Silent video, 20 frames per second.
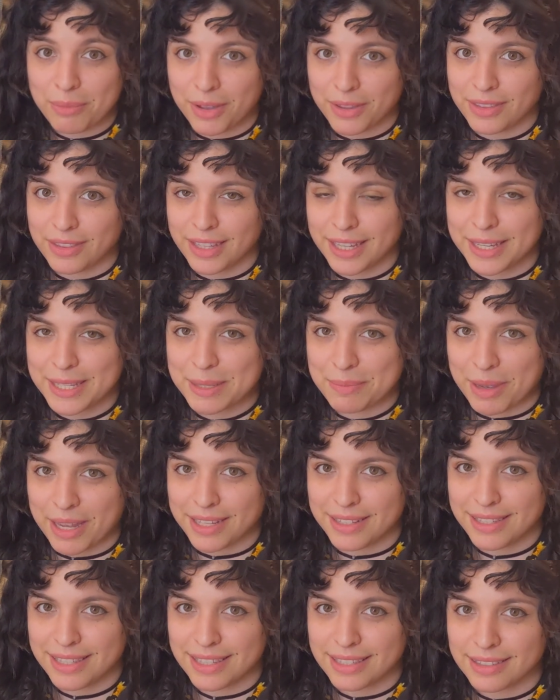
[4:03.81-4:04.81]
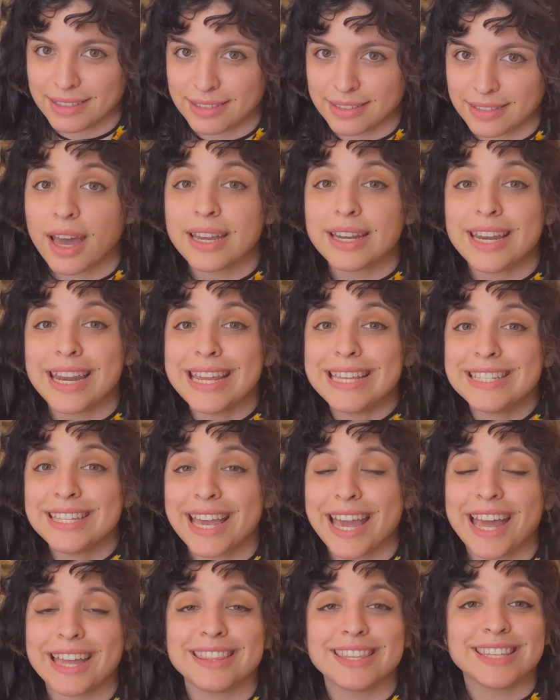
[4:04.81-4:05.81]
monthly expense, I need
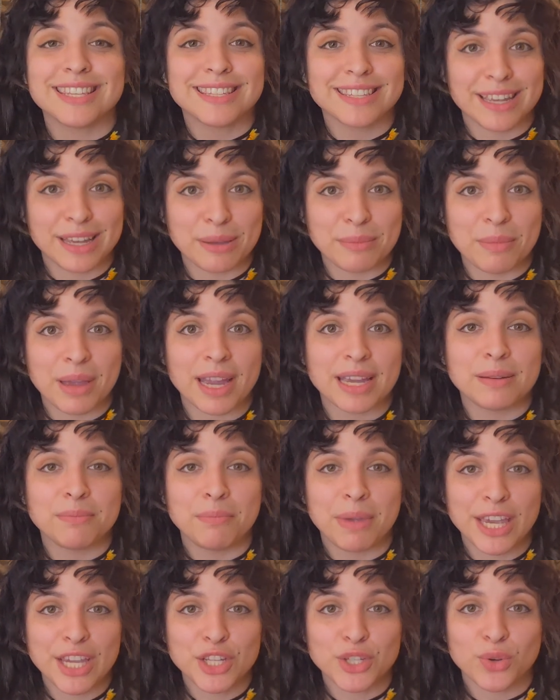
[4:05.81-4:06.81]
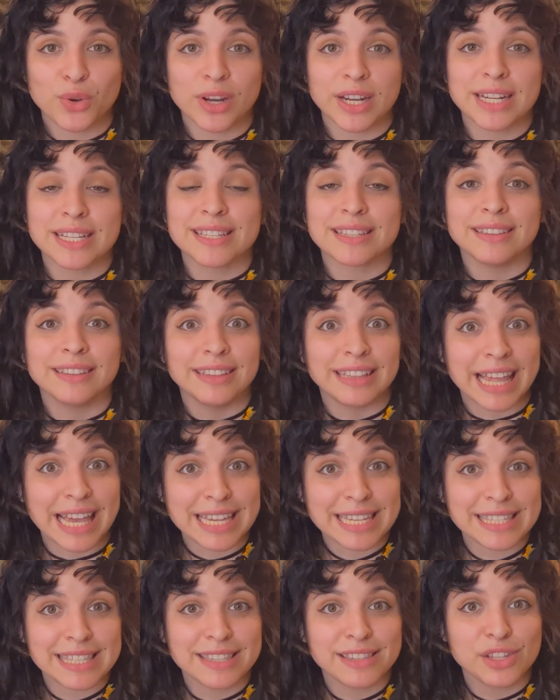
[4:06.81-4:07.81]
to add the sum and make sure it is
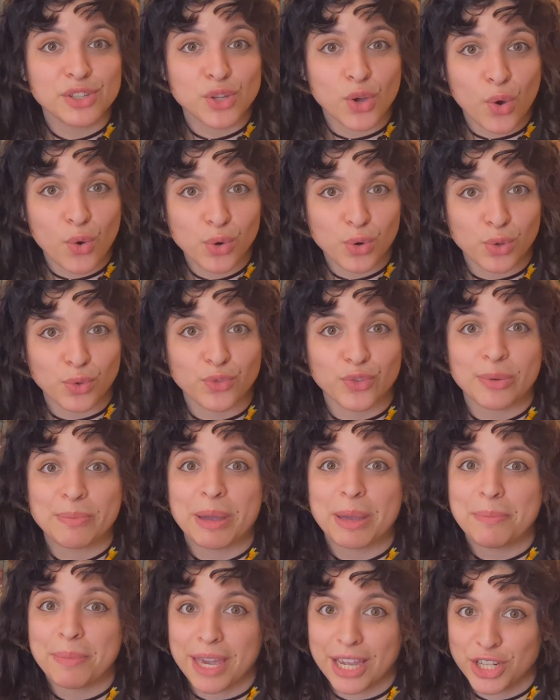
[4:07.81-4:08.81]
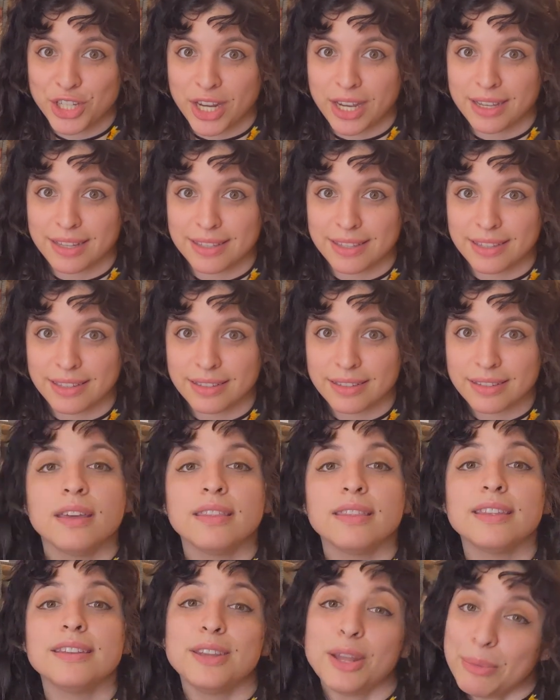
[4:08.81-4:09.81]
less than the total for my paychecks.
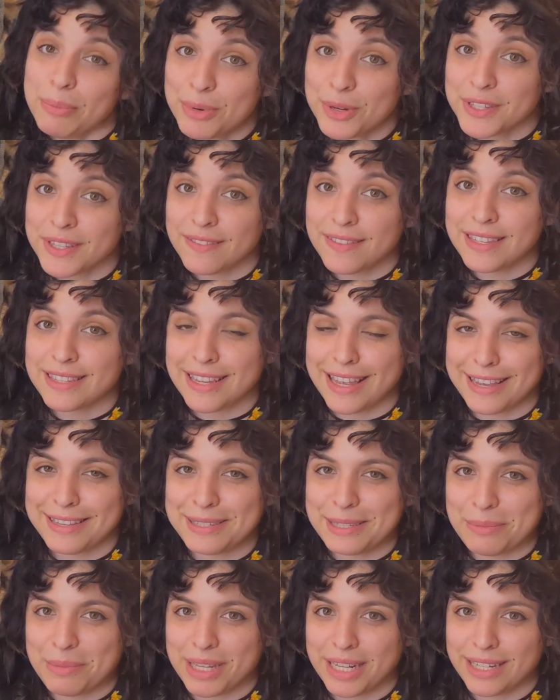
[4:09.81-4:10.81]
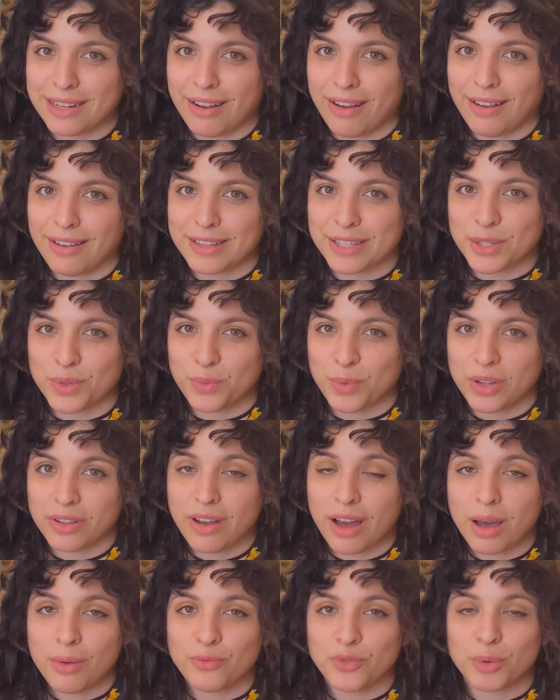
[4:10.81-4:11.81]
The numbers in this estimated cost will
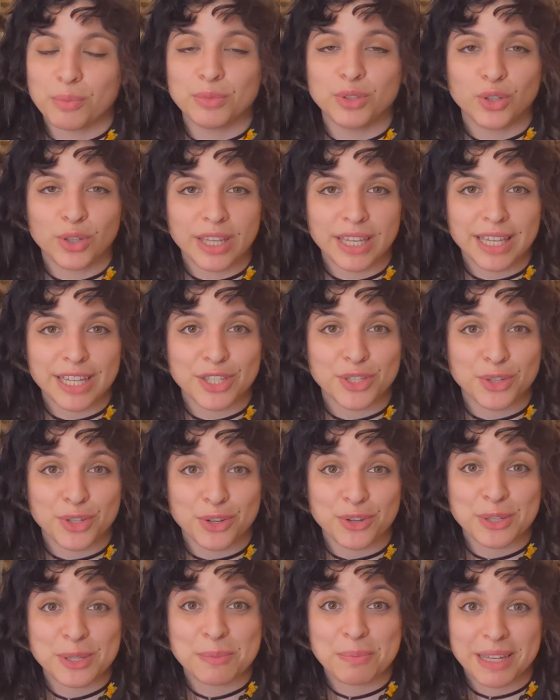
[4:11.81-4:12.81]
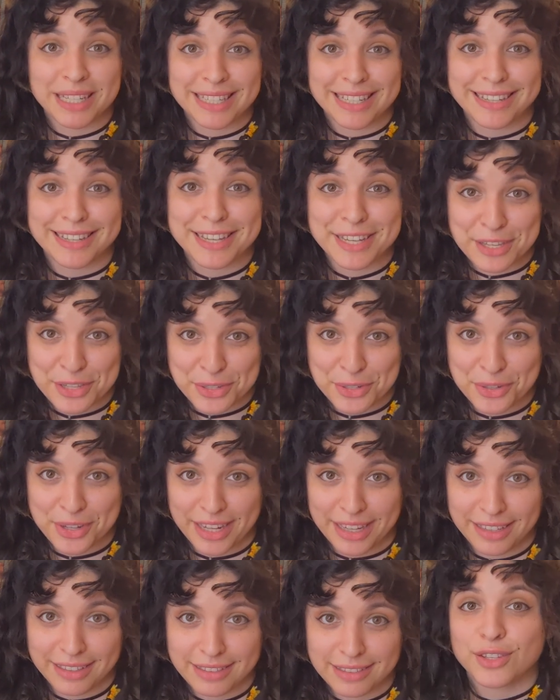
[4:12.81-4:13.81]
come from looking into your spending
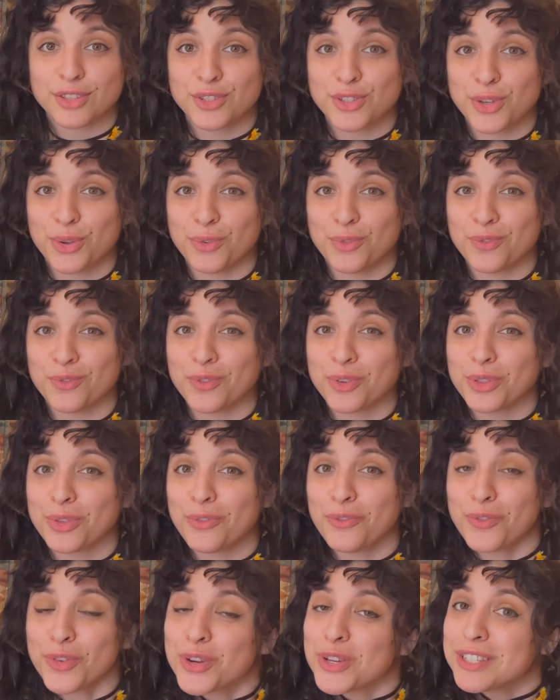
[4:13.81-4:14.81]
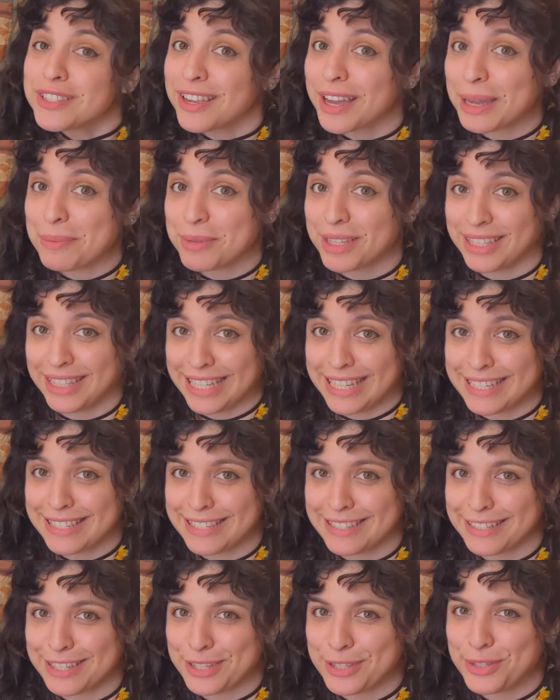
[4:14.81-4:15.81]
history. So for the first time at
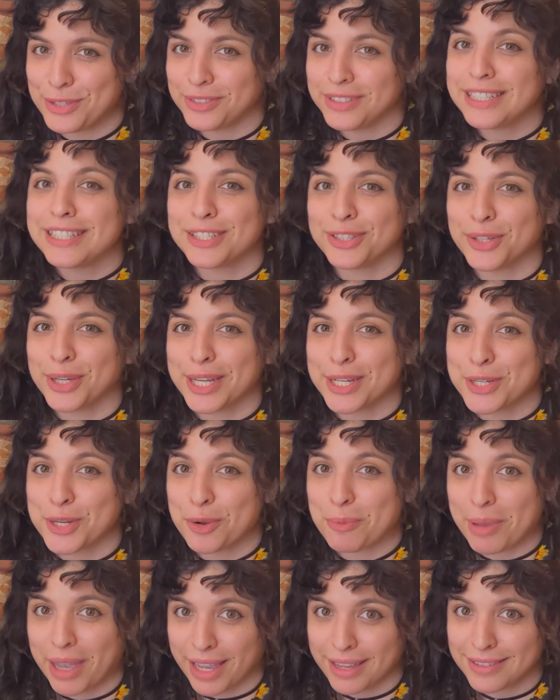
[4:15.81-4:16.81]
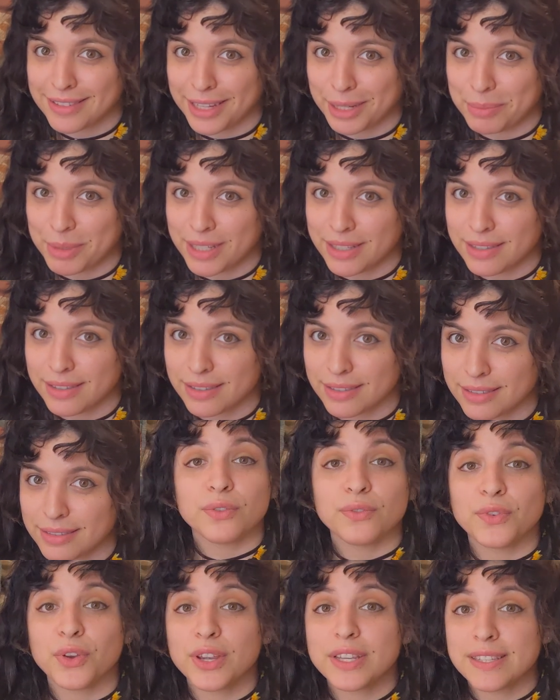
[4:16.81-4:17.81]
least, you'll need to look into your bank statements.
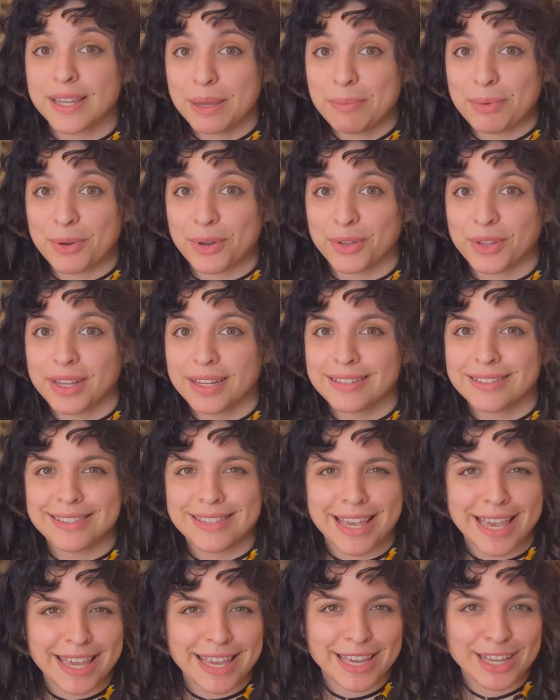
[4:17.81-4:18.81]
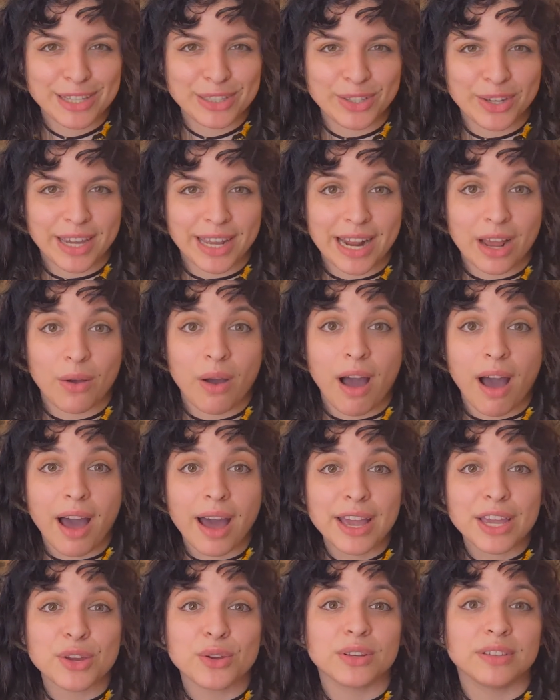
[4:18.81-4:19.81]
For example, taking a look at how
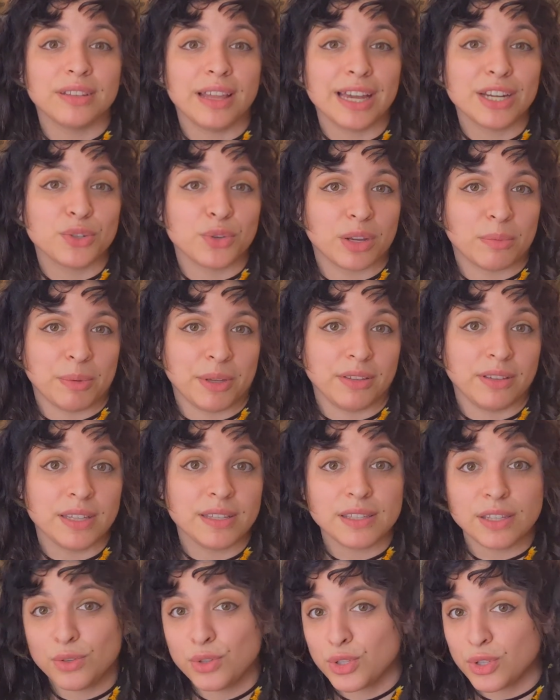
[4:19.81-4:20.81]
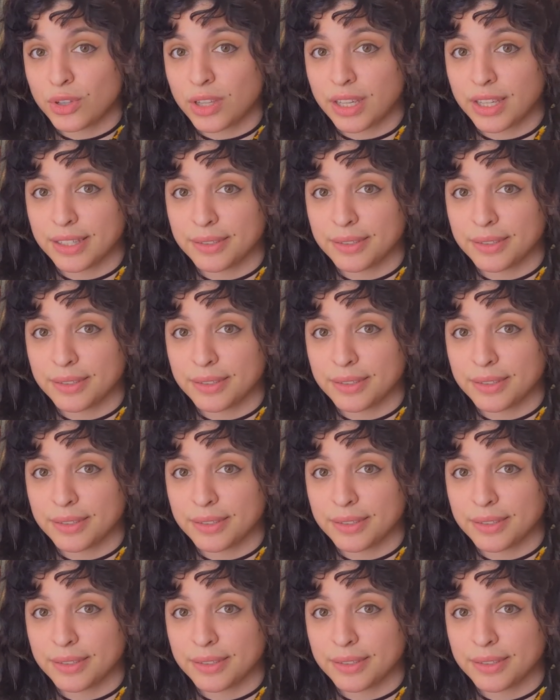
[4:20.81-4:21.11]
high your electric bill is usually.